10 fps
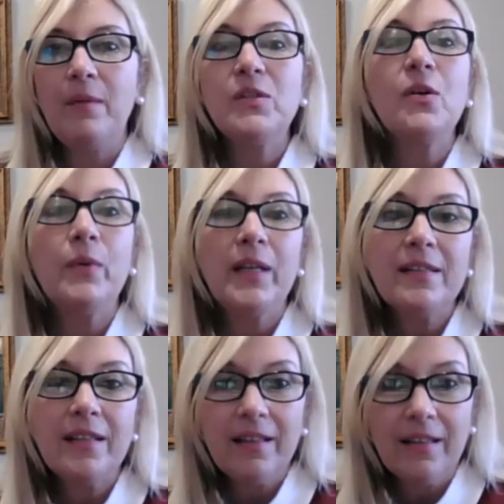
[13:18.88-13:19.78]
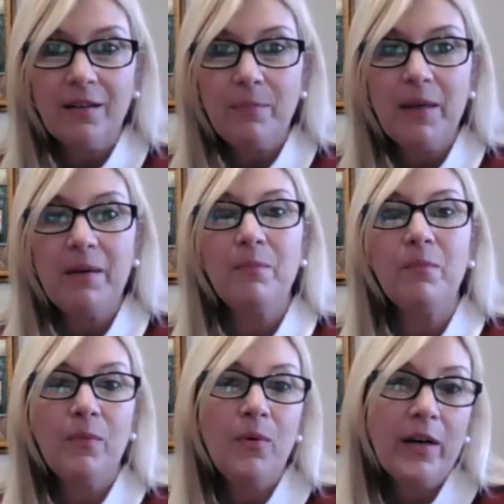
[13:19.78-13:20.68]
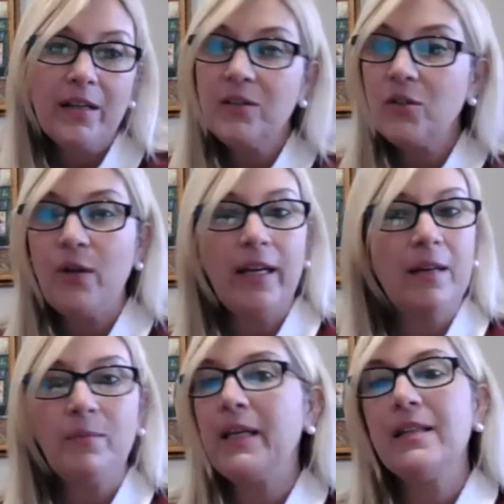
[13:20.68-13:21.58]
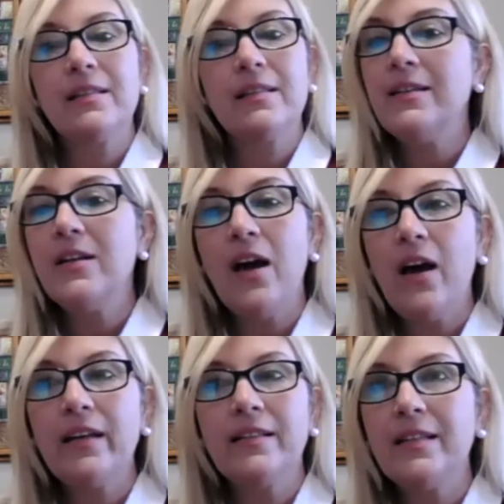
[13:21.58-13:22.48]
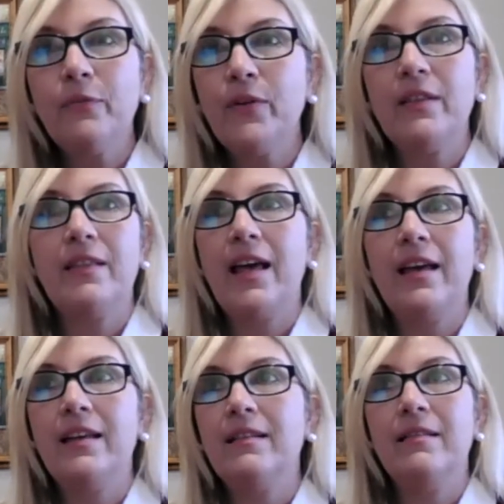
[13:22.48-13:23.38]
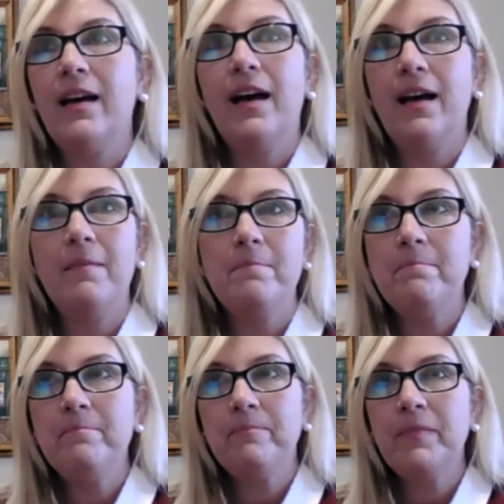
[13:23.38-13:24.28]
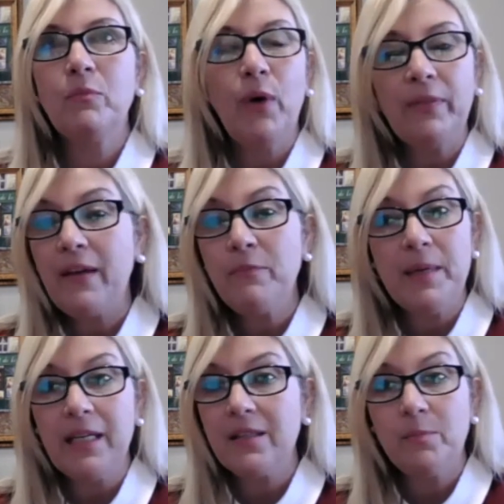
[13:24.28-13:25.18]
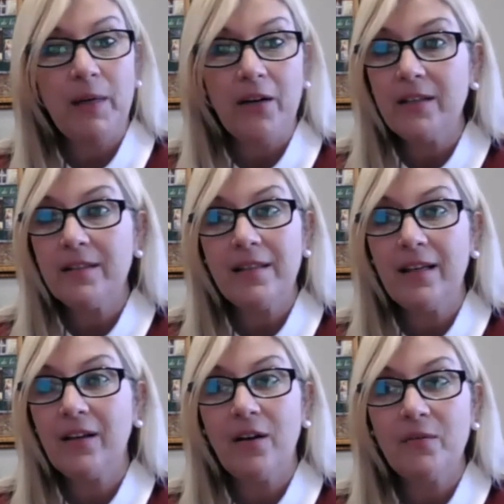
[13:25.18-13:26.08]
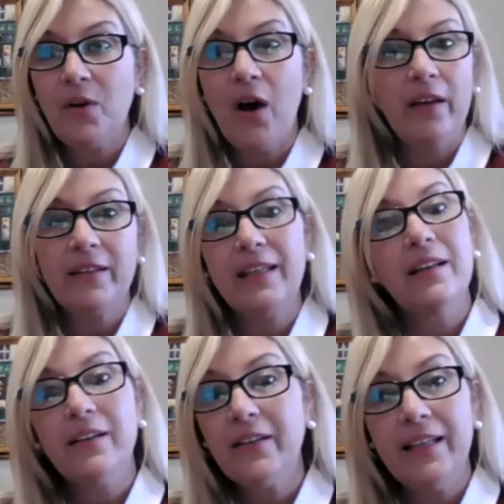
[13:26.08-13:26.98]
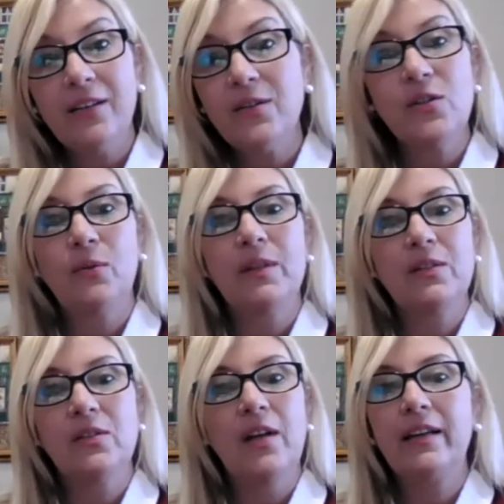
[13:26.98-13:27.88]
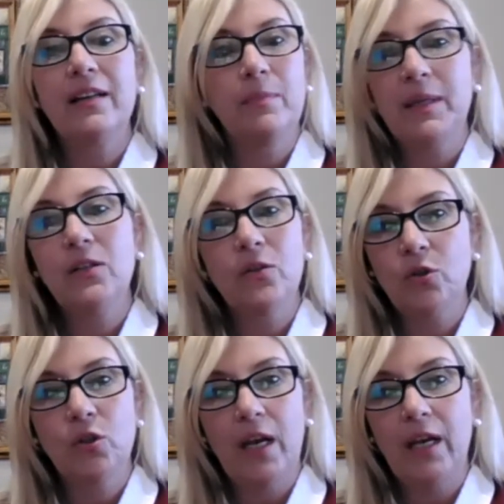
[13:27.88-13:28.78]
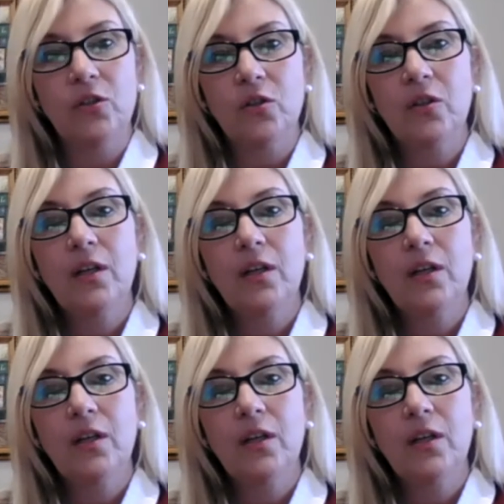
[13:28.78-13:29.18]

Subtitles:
So it is a little bit more constraining, but it's not different than what they've been experiencing all year here. So it's not going to be a huge change.